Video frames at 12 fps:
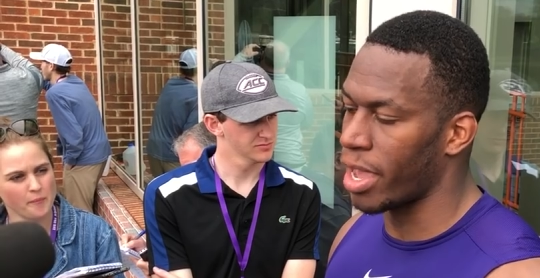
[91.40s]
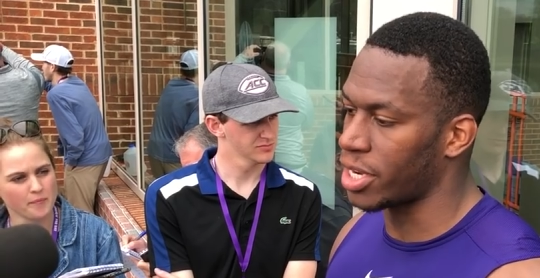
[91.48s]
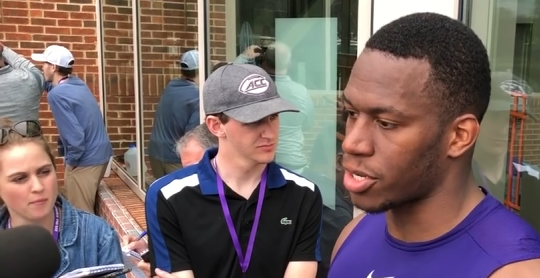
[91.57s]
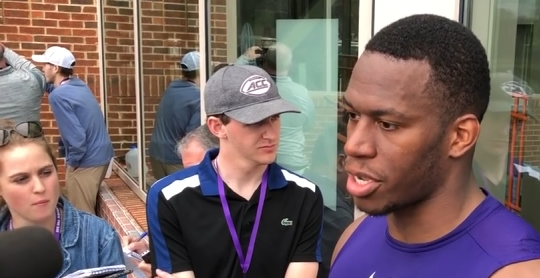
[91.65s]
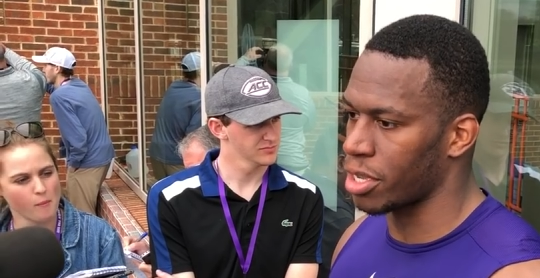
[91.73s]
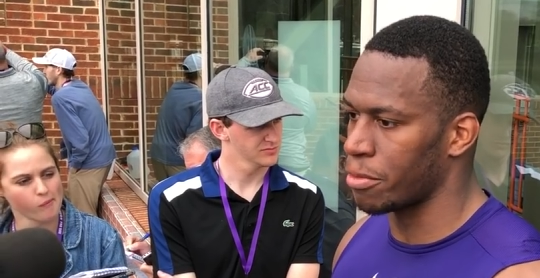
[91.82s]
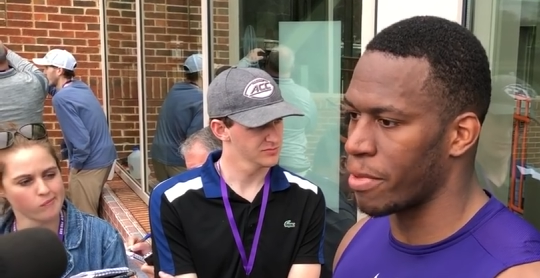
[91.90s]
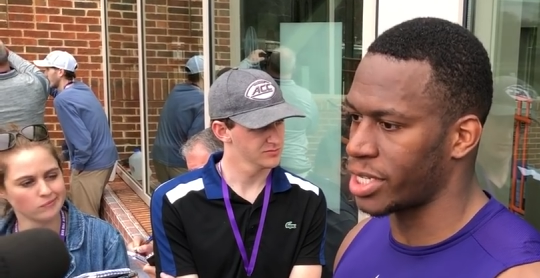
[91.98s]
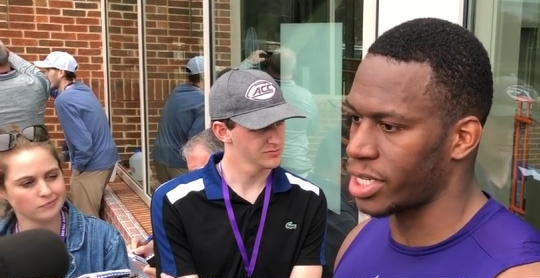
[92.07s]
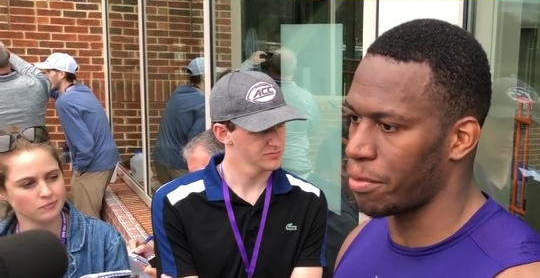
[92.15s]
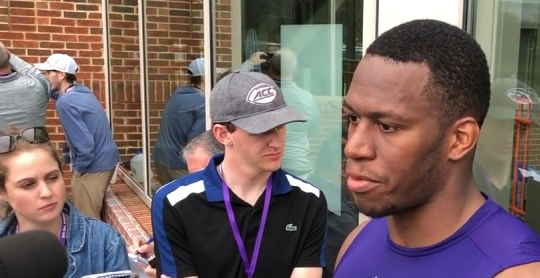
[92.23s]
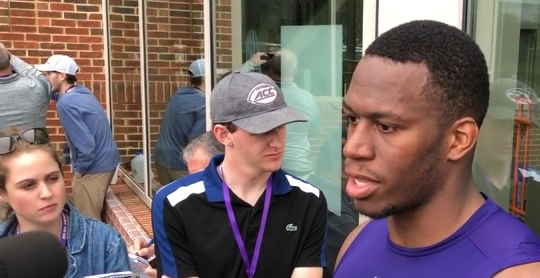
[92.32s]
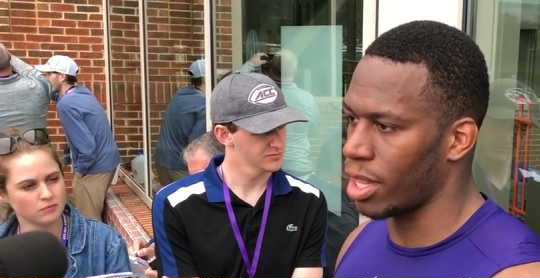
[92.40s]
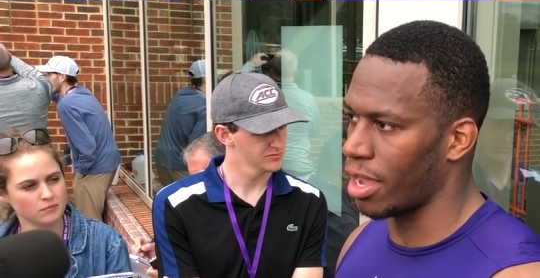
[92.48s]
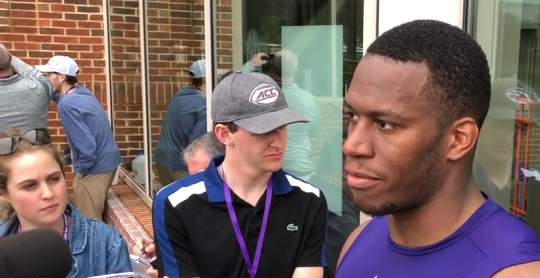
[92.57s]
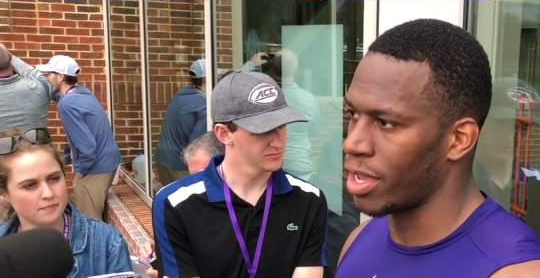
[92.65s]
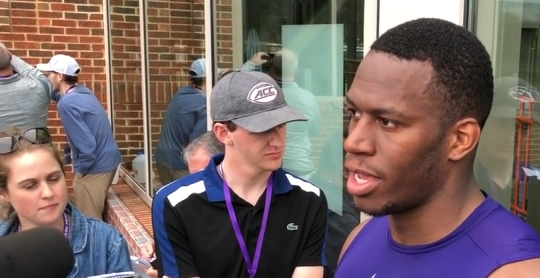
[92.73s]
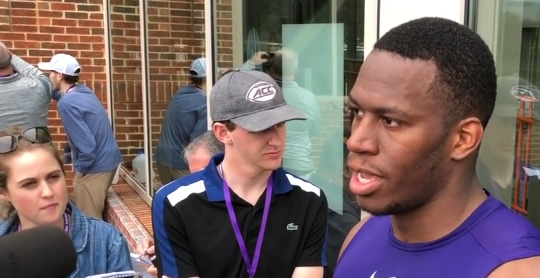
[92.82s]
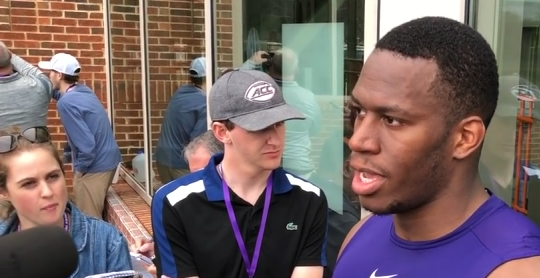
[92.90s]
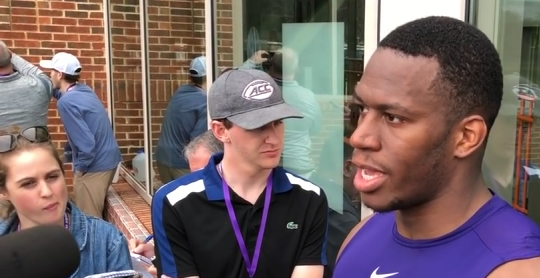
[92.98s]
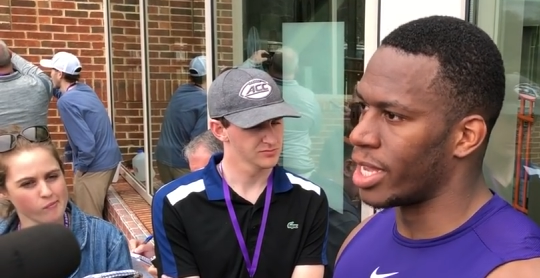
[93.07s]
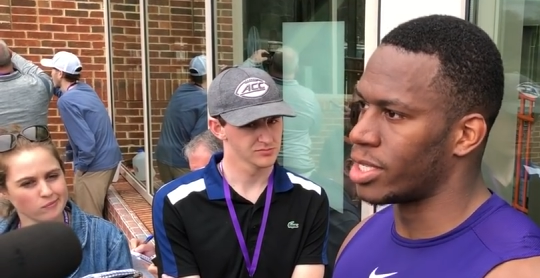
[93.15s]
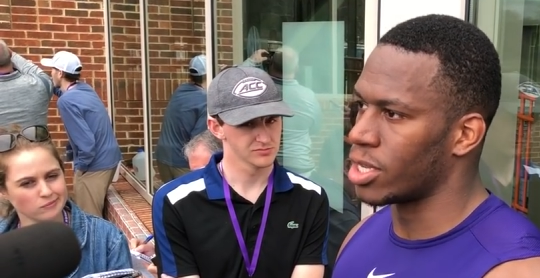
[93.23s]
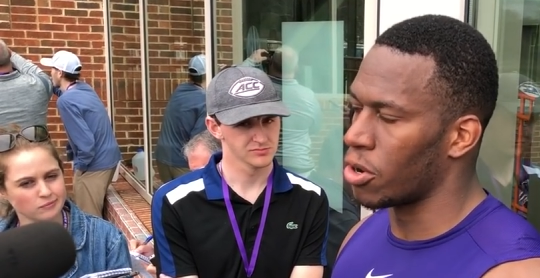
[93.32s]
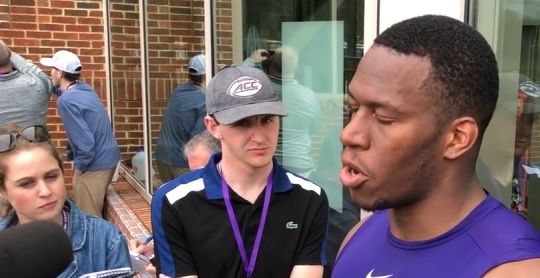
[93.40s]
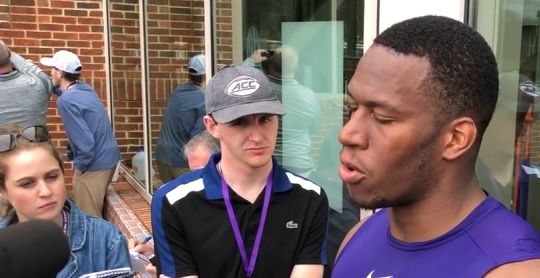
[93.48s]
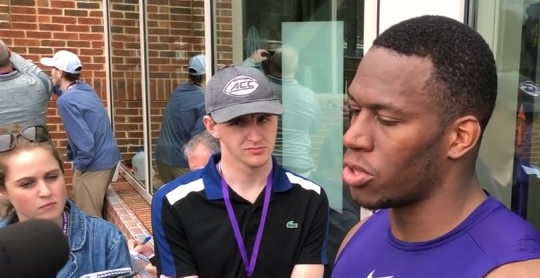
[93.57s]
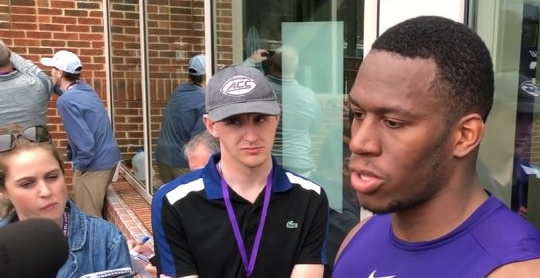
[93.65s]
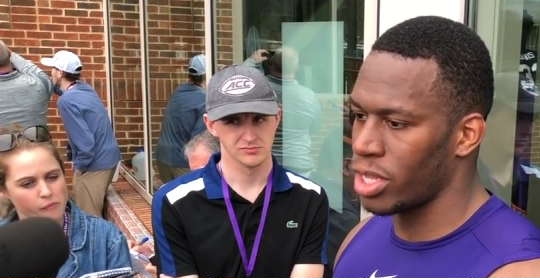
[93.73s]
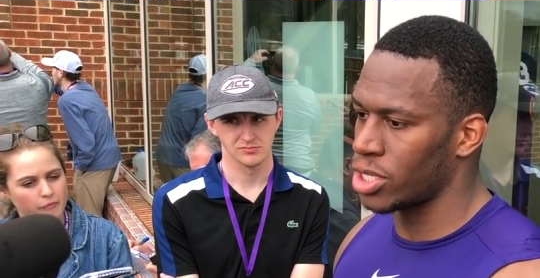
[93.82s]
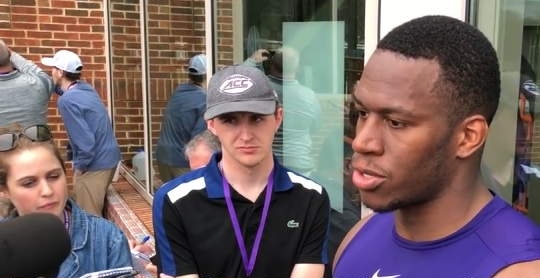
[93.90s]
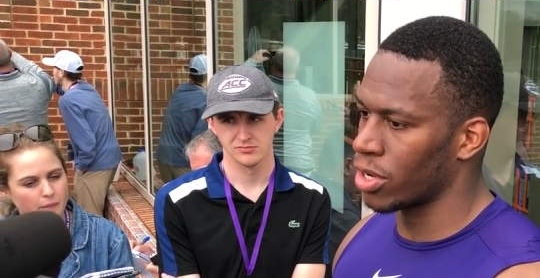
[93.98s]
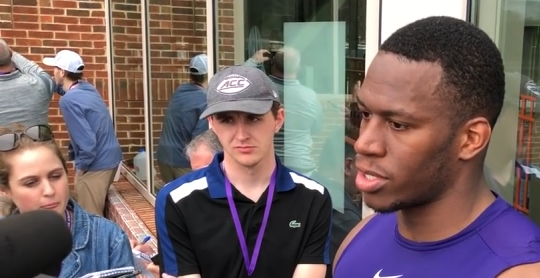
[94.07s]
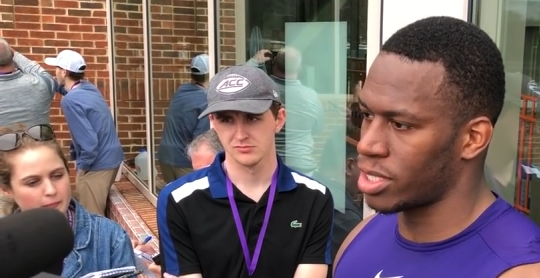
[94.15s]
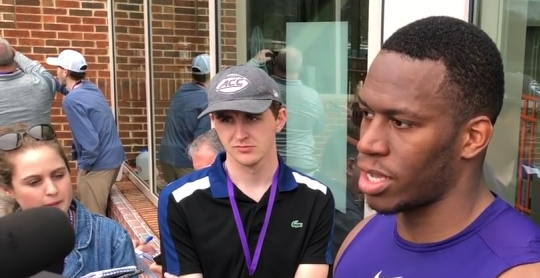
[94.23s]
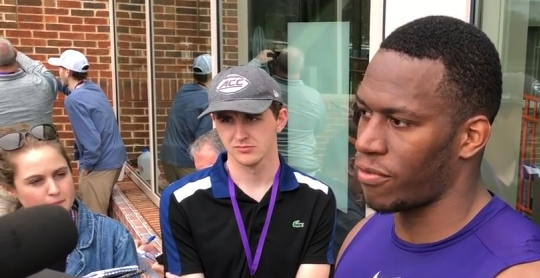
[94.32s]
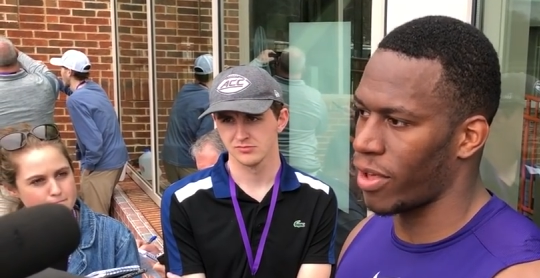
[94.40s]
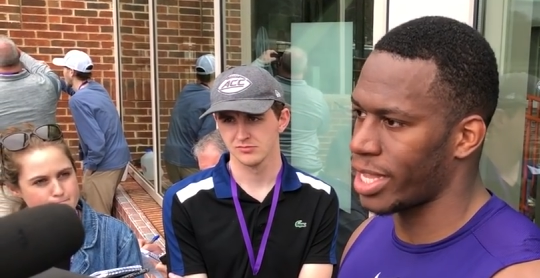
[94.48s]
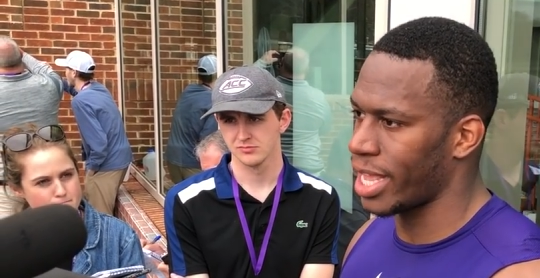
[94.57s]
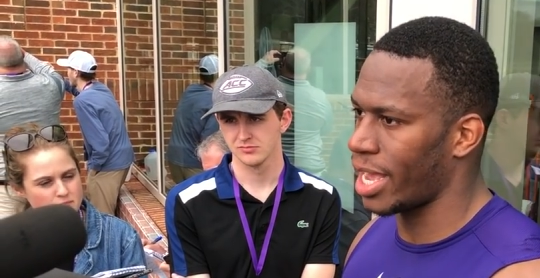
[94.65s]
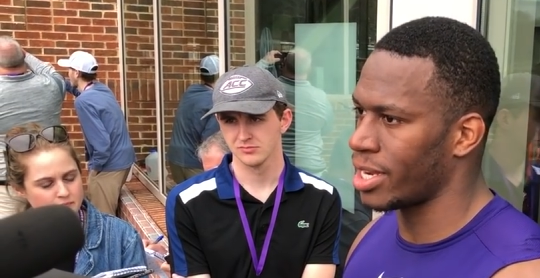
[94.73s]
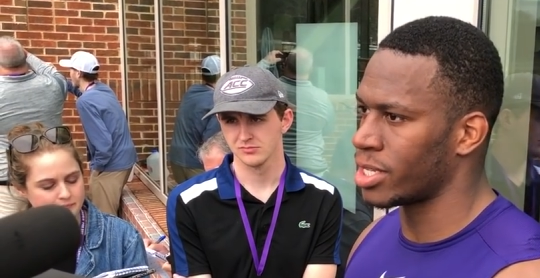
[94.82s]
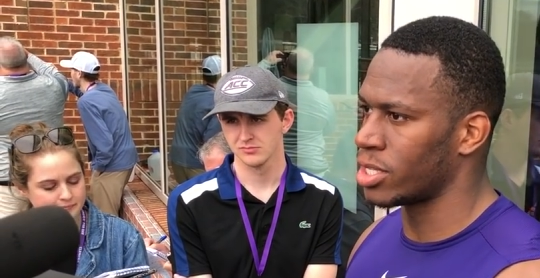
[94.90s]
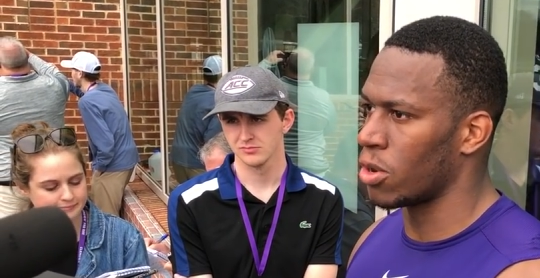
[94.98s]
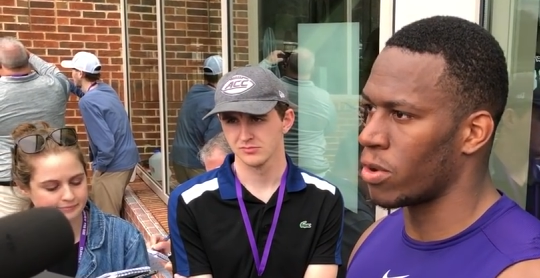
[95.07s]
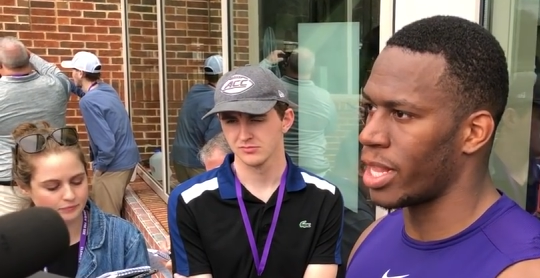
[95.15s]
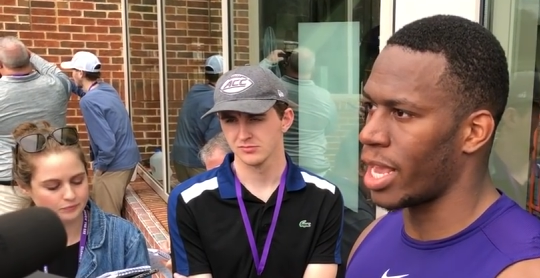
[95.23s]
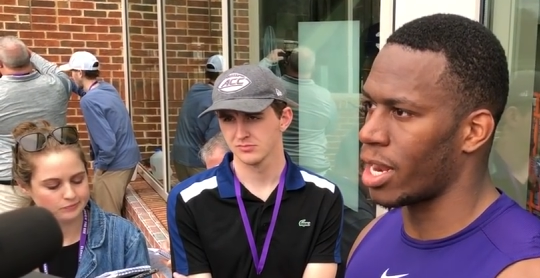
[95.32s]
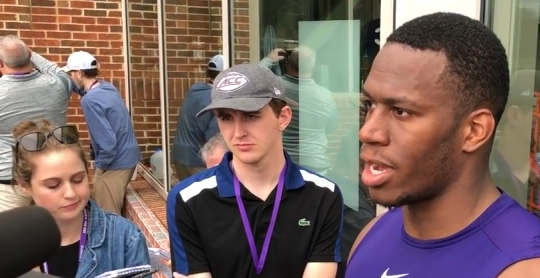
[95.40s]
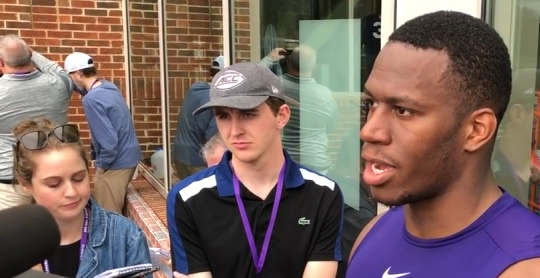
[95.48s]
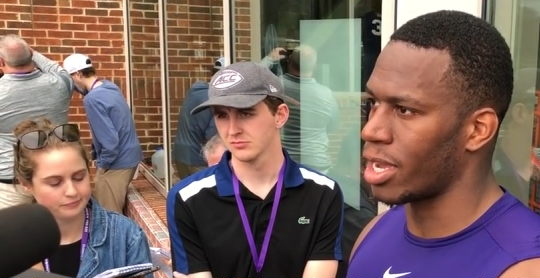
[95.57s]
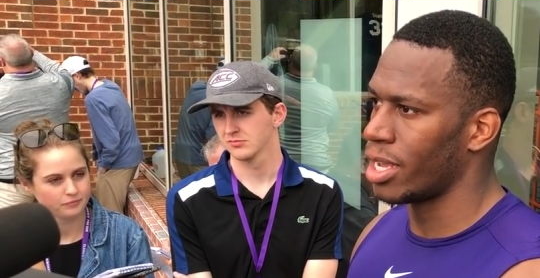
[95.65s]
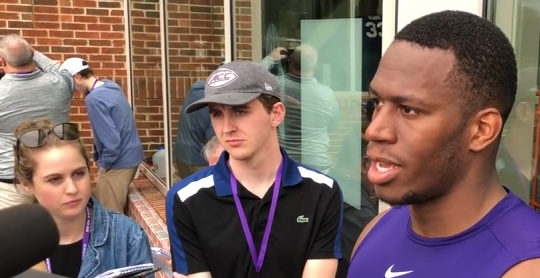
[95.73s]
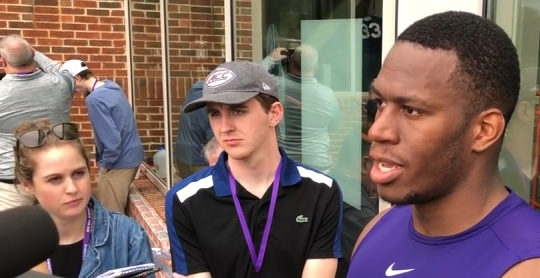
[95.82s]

Speaker 1: make sure you're in the best shape of your life. And so going through these drills and stuff like that, just knowing that uh,